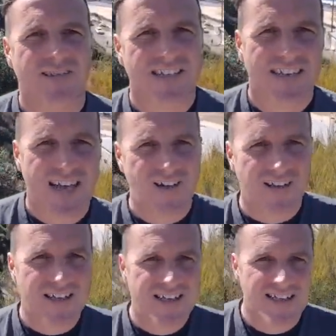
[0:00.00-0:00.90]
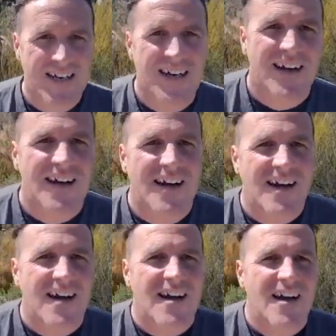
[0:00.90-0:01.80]
a day like this,
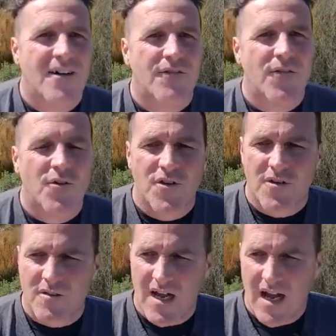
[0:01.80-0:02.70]
for you.